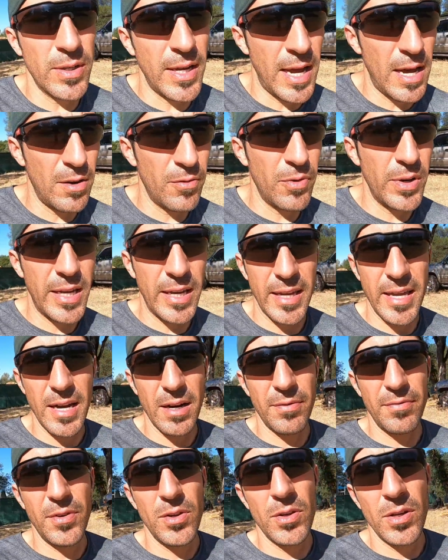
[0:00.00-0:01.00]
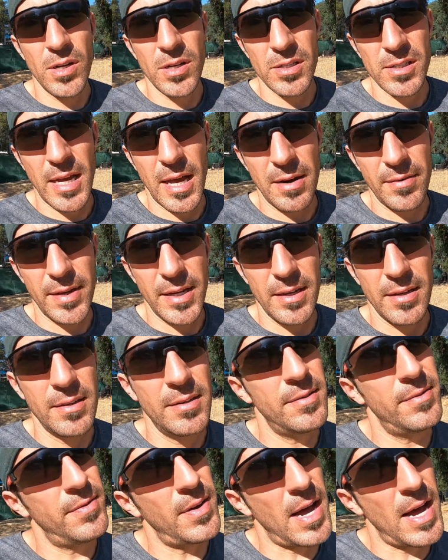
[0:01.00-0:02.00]
now if we can get a few years out of it,
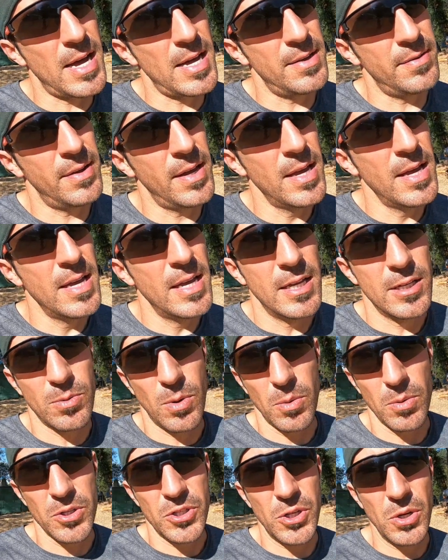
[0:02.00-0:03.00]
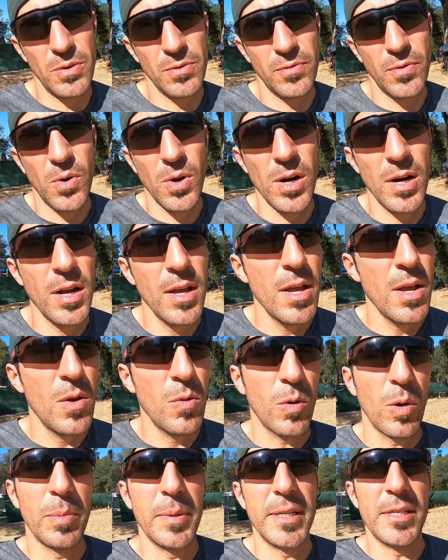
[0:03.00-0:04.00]
5 is what we're shooting for,
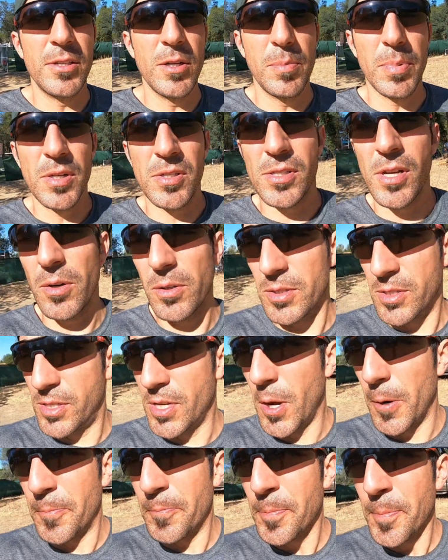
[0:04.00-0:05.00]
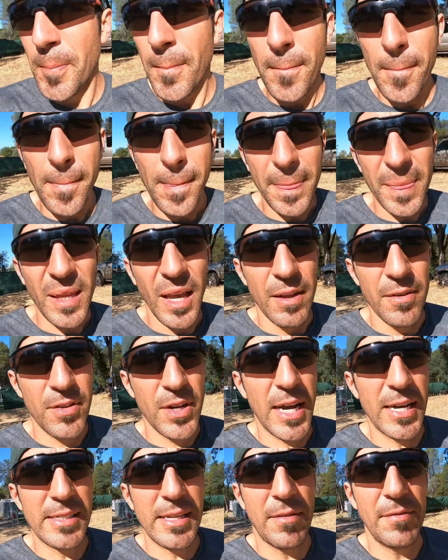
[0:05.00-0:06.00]
we'll be super stoked. So if you
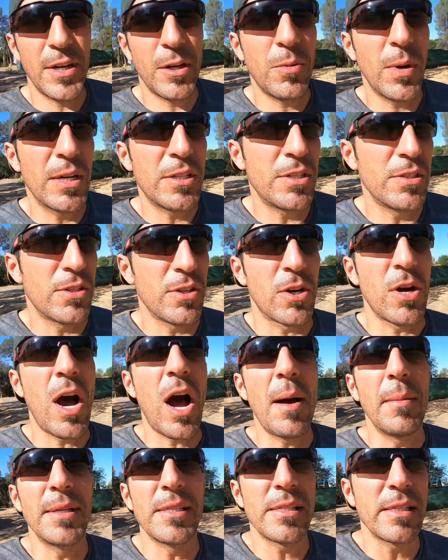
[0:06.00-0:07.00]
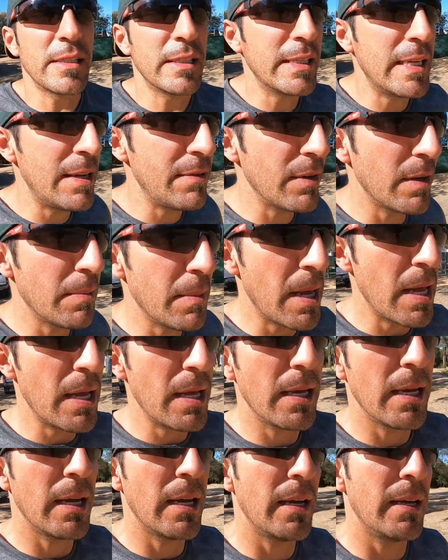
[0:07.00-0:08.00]
guys have any questions or comments, leave them
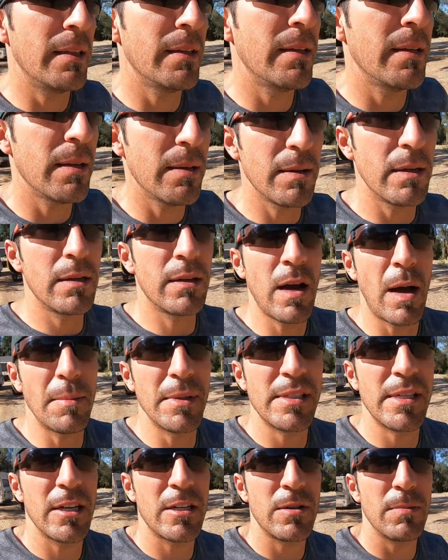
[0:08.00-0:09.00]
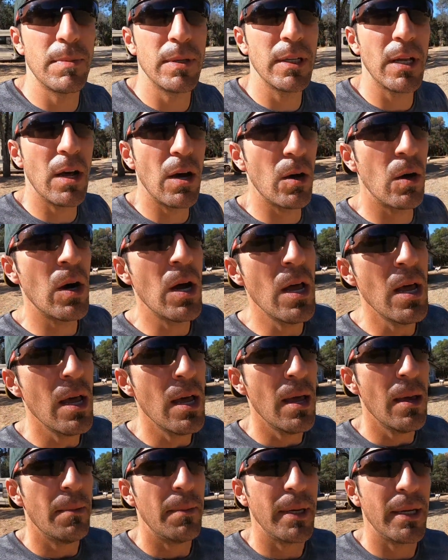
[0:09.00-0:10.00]
in the comment section below,
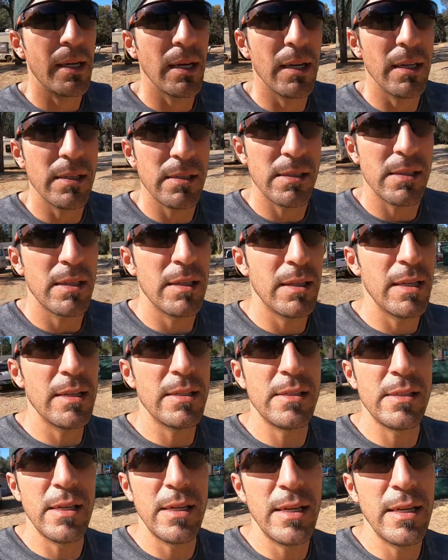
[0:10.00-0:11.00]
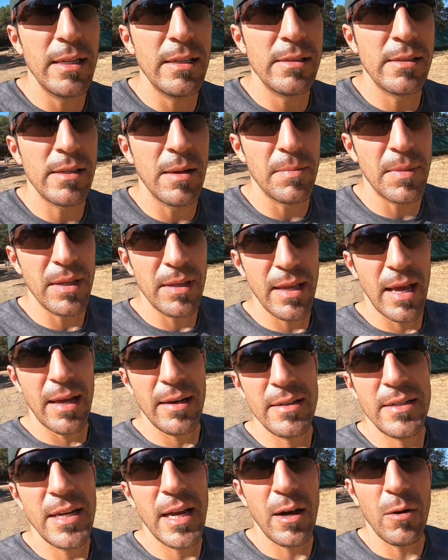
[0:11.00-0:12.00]
because this is something
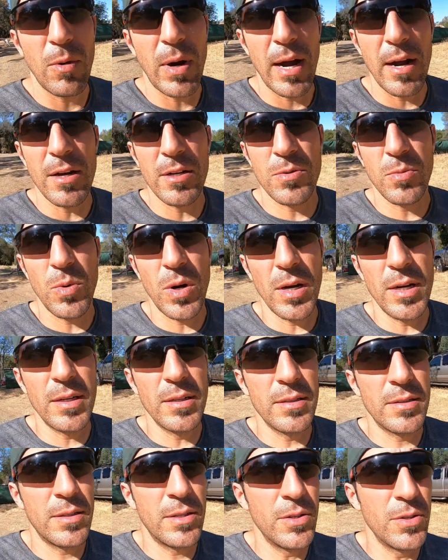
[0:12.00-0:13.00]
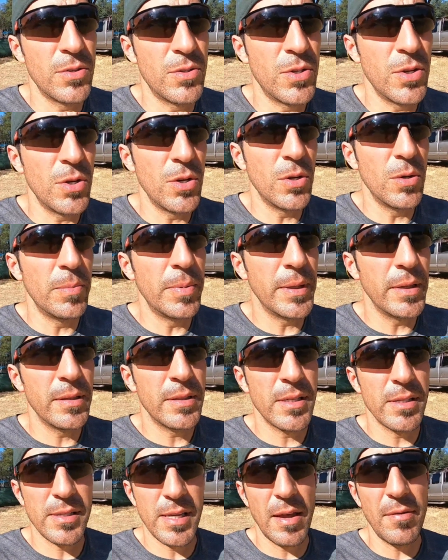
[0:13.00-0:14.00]
that DIYers want to do
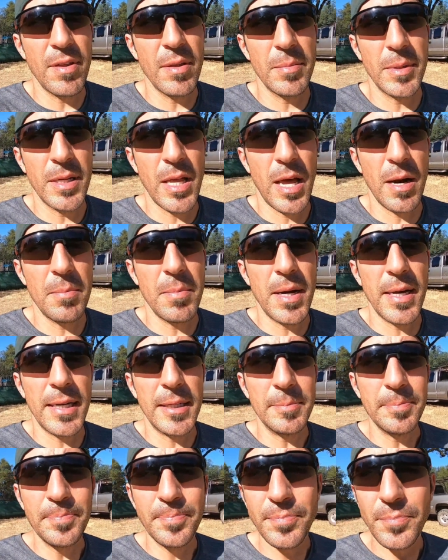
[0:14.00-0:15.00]
to save them a lot of money.